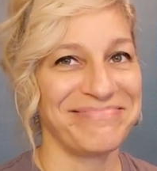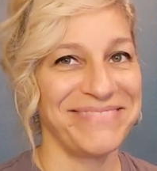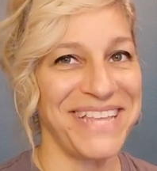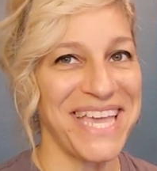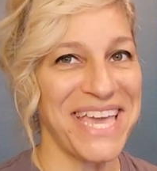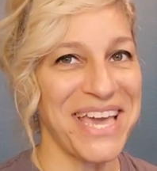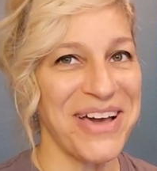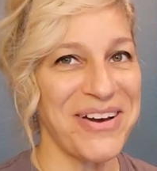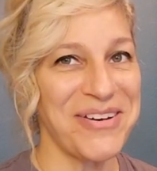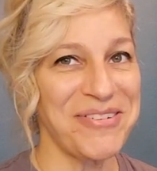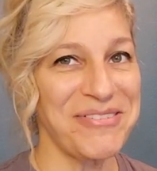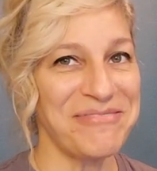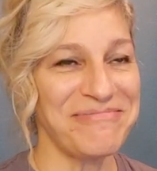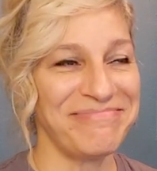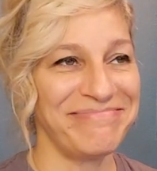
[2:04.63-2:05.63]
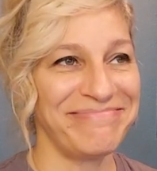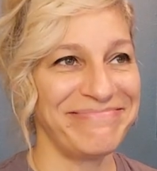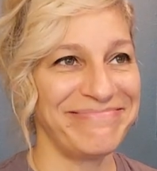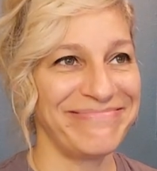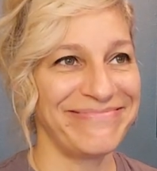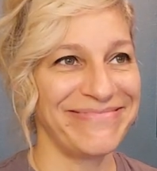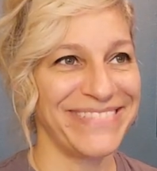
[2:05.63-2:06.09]
Leo,
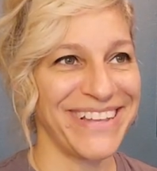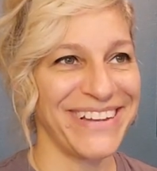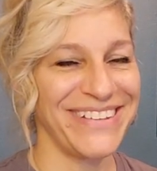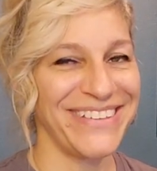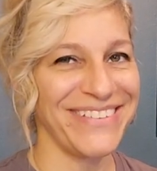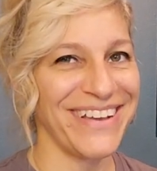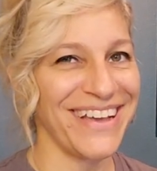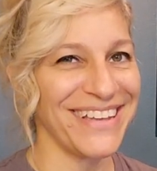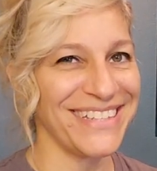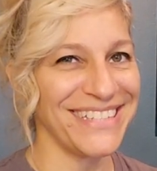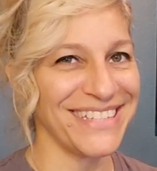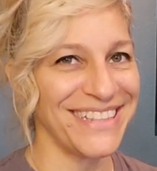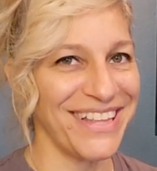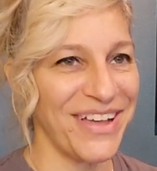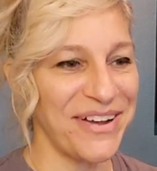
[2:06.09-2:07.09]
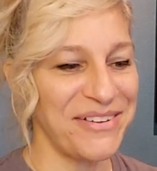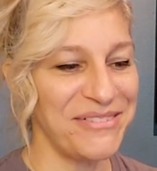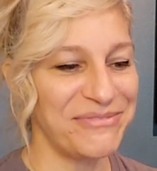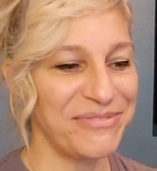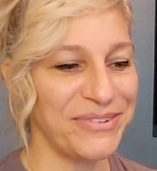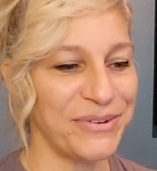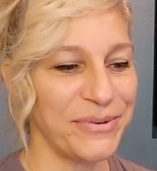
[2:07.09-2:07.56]
are you guys in
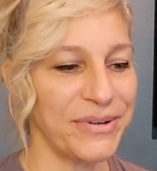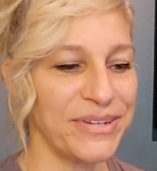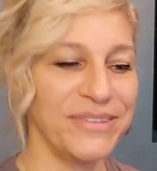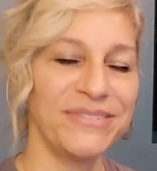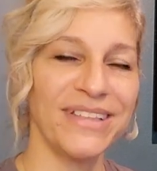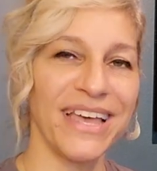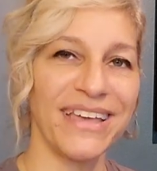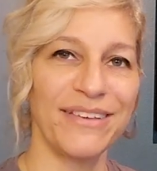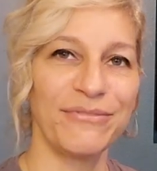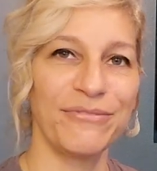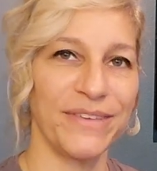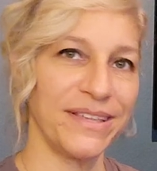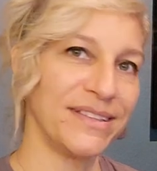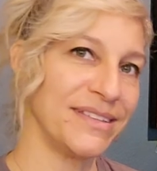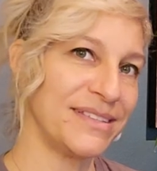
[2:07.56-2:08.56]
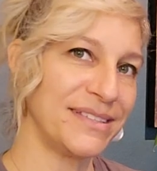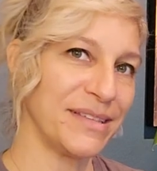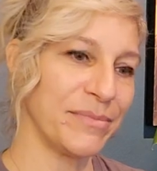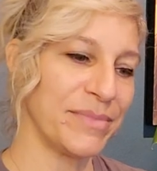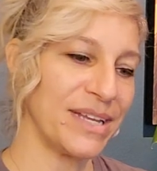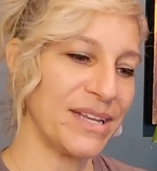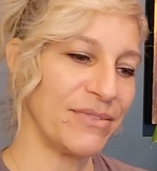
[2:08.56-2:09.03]
love? Or are you like feeling
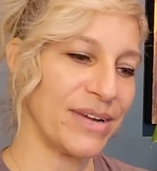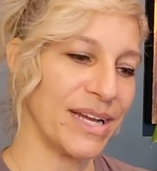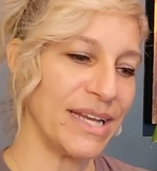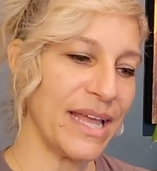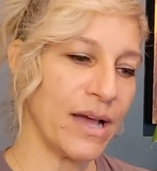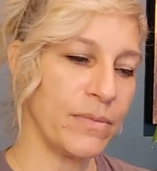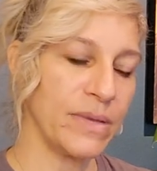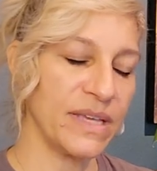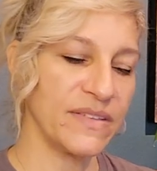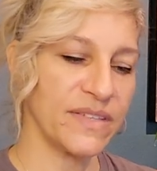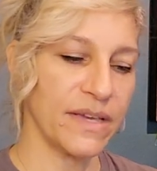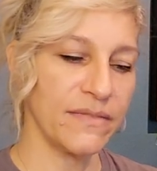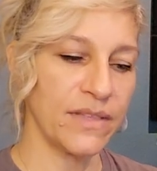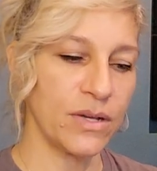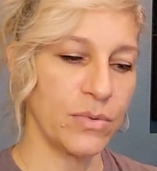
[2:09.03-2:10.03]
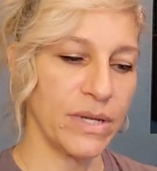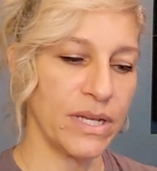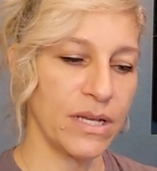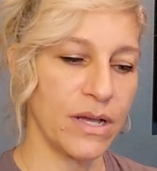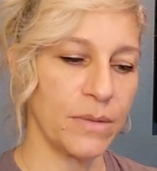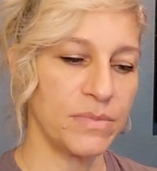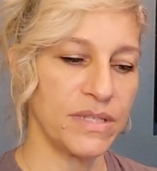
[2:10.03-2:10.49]
somebody right now? Because I have the Queen
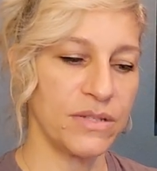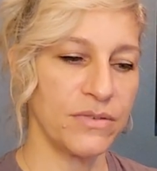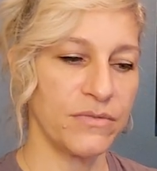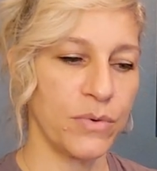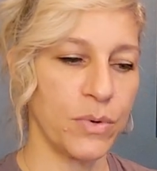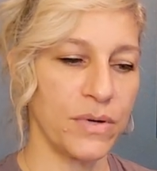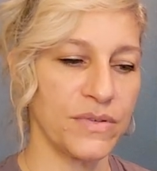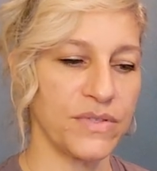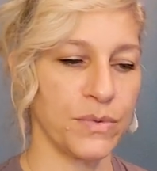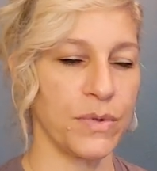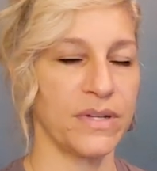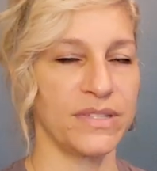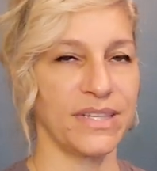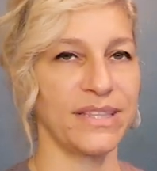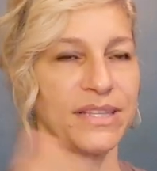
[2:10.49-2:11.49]
of Cups and the Four of Swords.